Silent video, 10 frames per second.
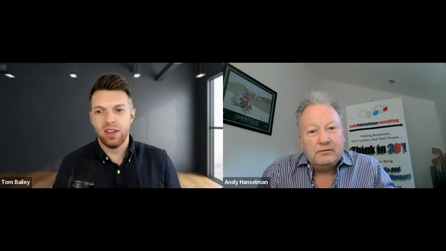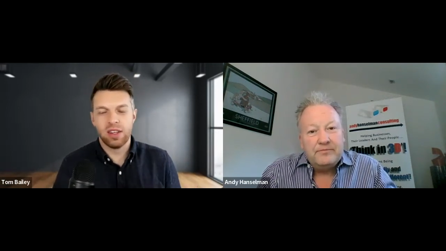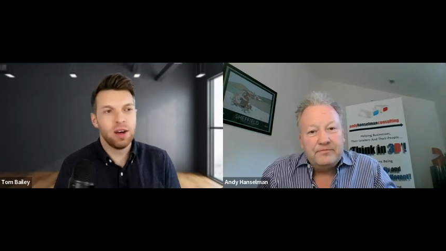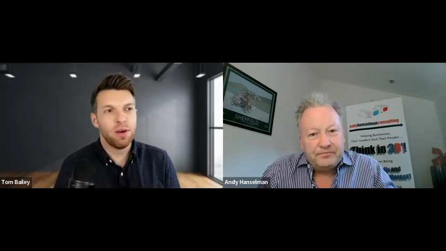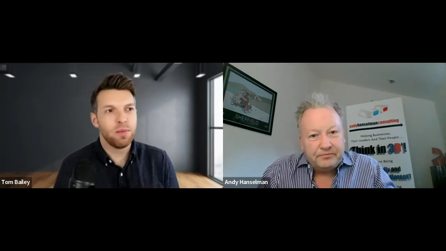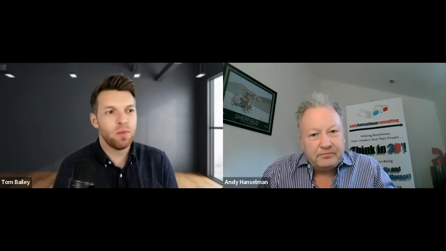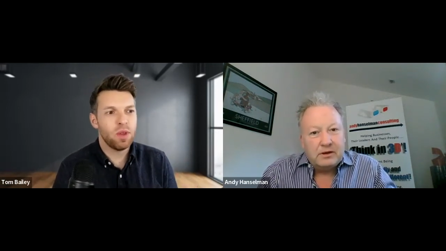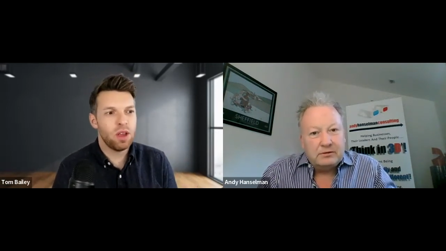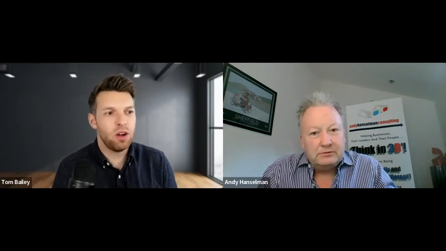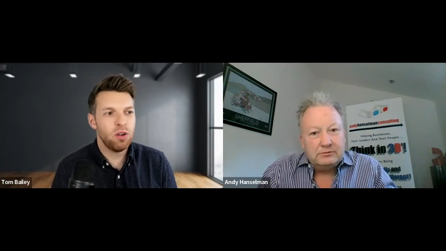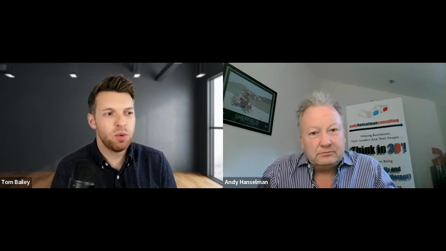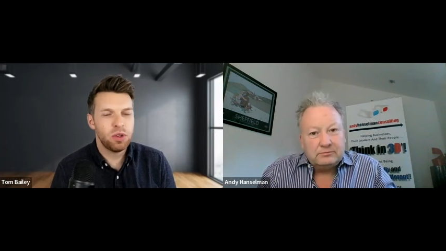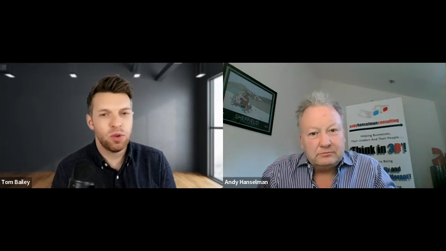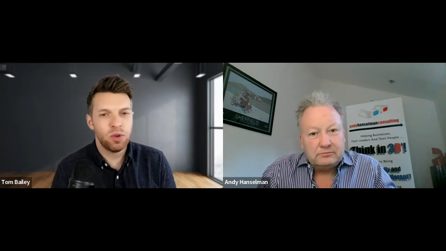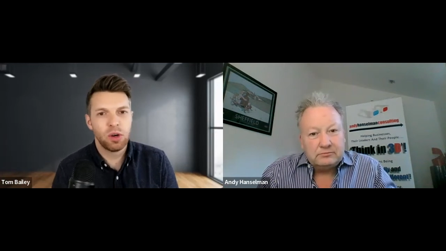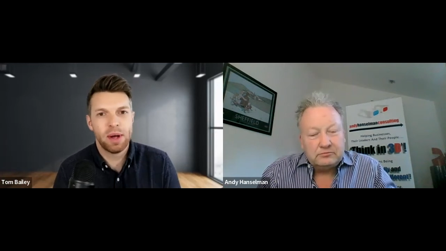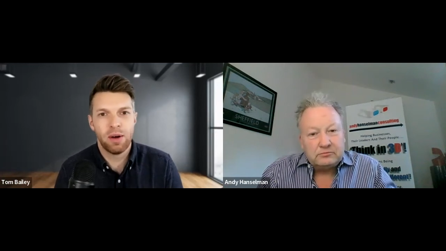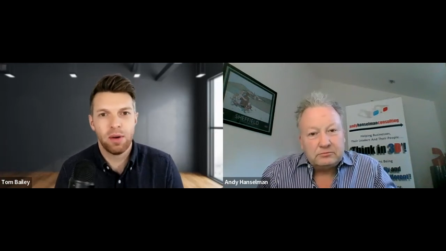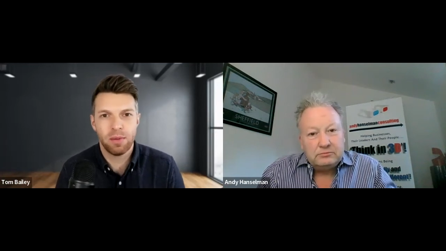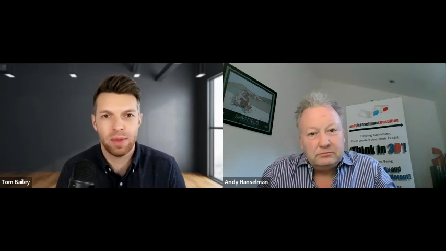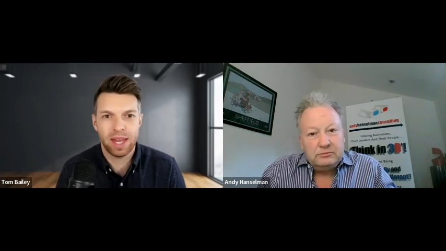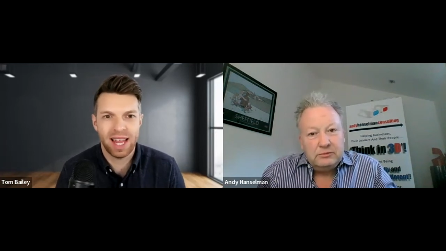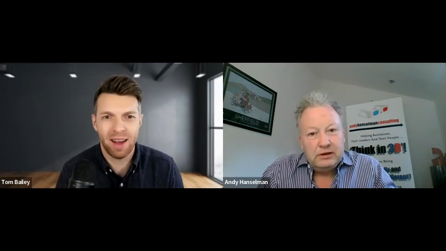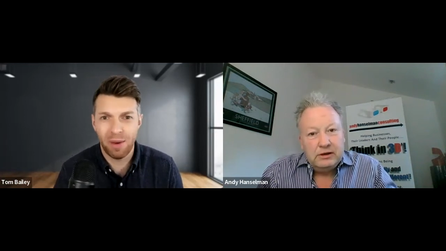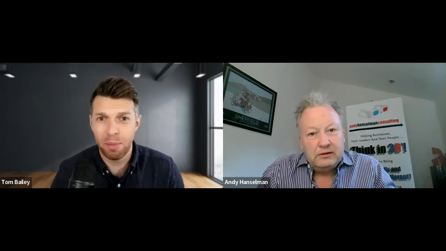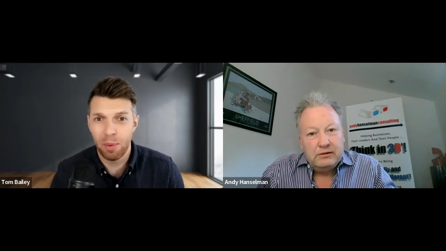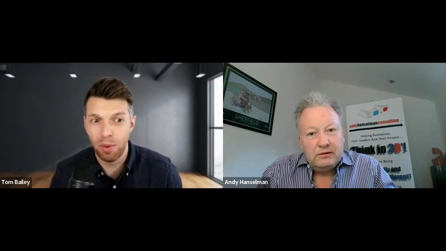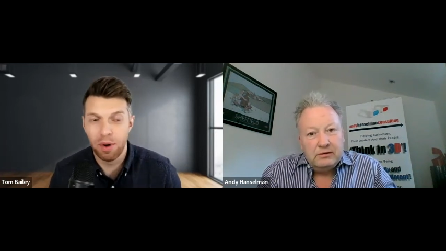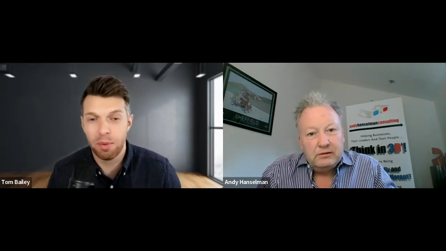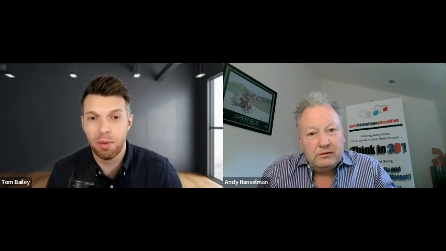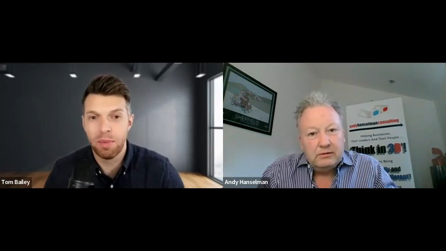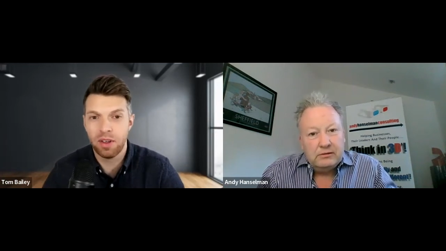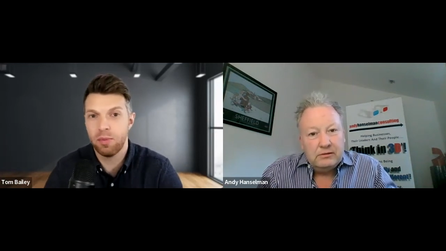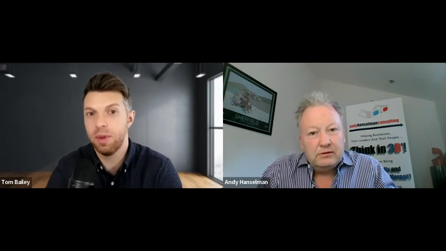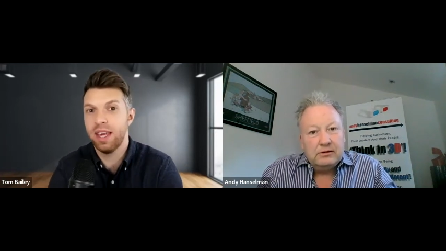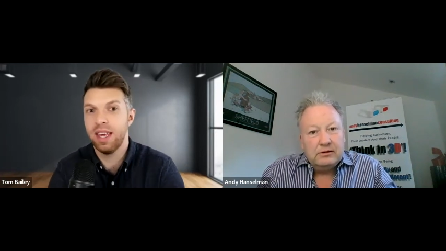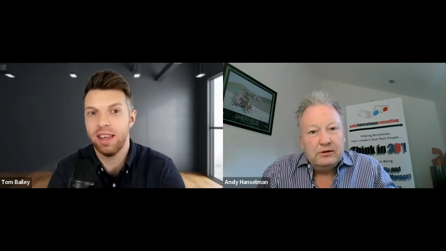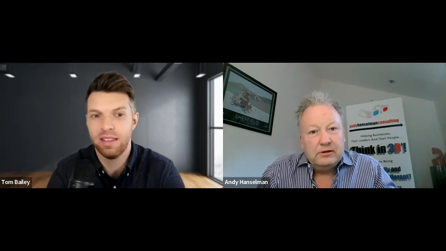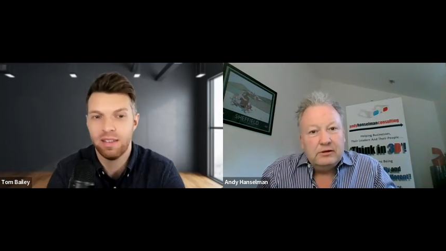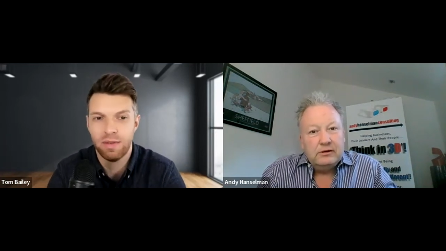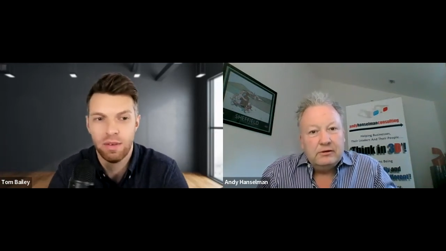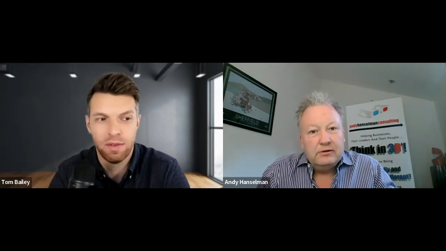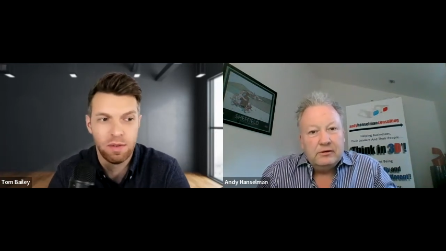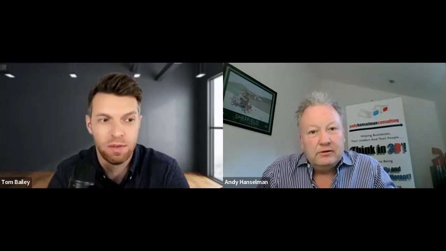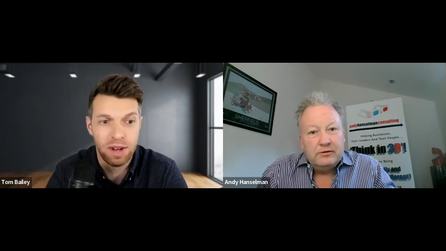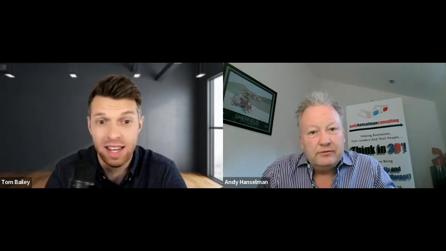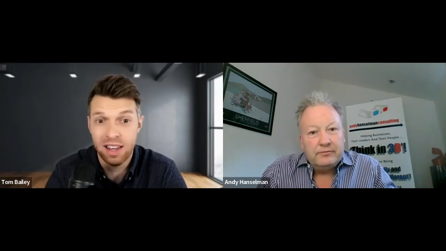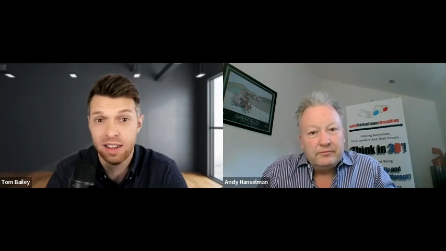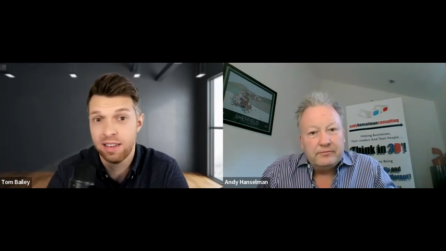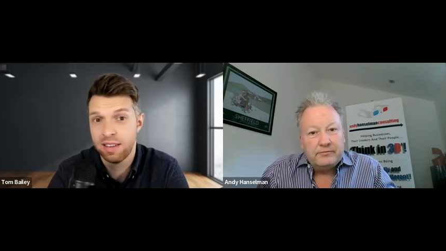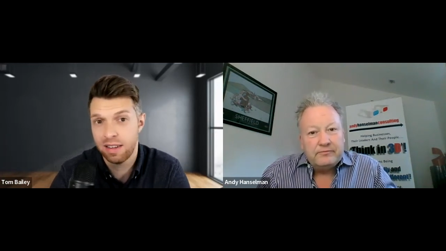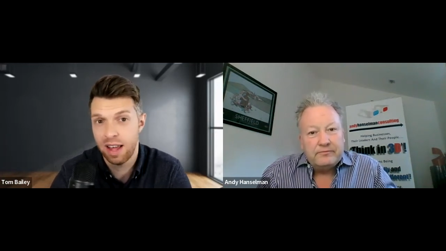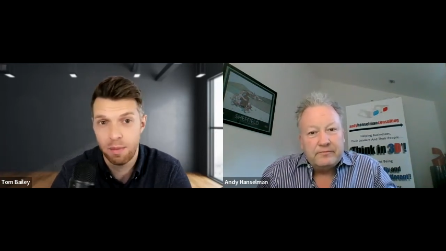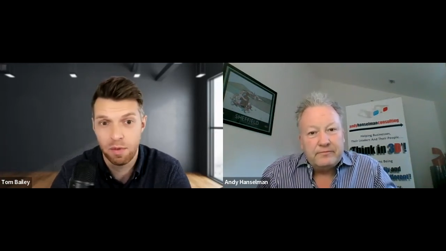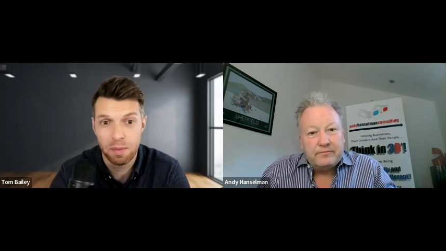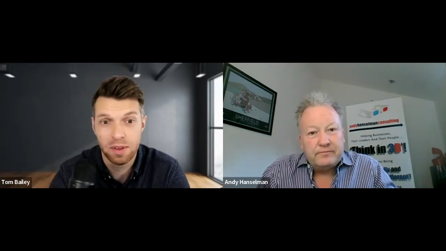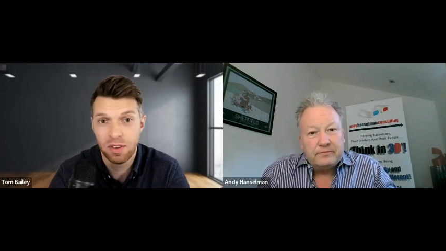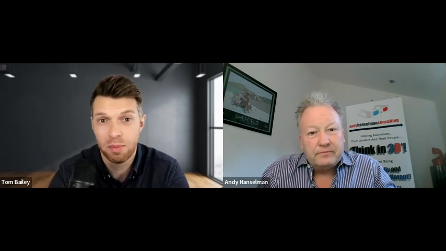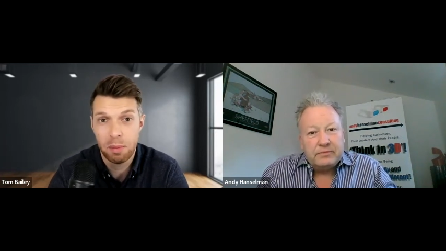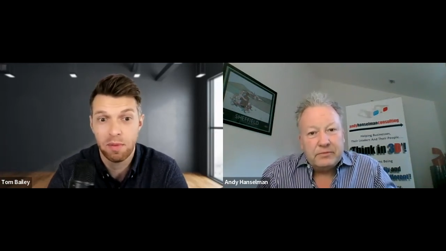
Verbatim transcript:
Speaker 1: Now, I also want to talk about how important public speaking is for leaders and for business people, for